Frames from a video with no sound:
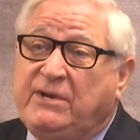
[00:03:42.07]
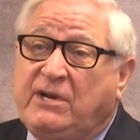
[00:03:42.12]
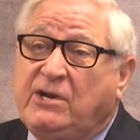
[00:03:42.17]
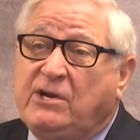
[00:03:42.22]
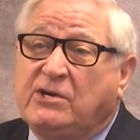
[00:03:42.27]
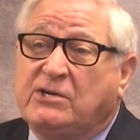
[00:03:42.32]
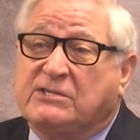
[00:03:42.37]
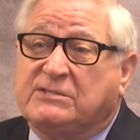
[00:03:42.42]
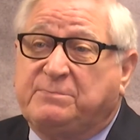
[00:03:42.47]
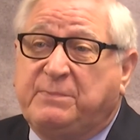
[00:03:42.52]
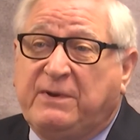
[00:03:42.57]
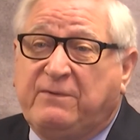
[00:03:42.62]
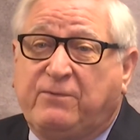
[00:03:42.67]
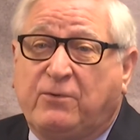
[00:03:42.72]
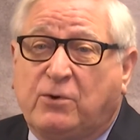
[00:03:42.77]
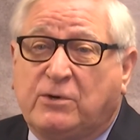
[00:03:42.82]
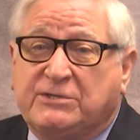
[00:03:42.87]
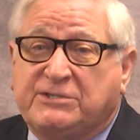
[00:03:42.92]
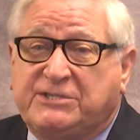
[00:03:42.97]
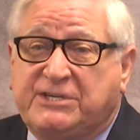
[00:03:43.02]
years
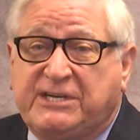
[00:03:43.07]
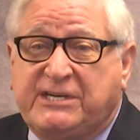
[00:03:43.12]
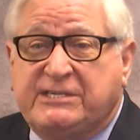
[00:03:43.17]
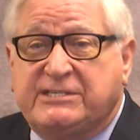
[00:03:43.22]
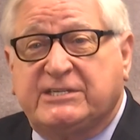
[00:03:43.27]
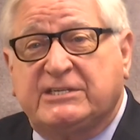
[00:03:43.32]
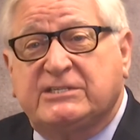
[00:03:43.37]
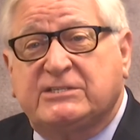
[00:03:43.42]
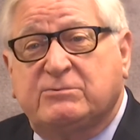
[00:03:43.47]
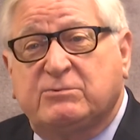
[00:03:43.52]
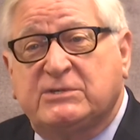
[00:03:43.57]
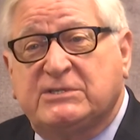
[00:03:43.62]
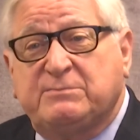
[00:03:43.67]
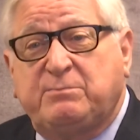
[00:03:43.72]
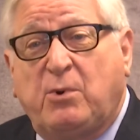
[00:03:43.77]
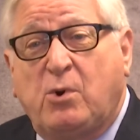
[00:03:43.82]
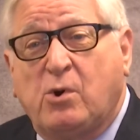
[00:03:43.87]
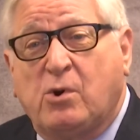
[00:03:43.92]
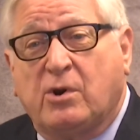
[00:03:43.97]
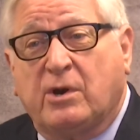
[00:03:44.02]
before Jesus was
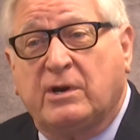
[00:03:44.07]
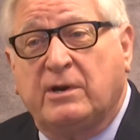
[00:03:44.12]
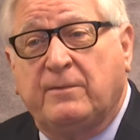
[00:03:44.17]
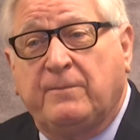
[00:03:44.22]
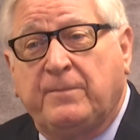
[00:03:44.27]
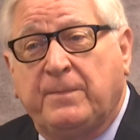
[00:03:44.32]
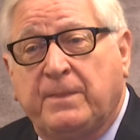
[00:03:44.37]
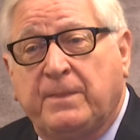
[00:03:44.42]
born.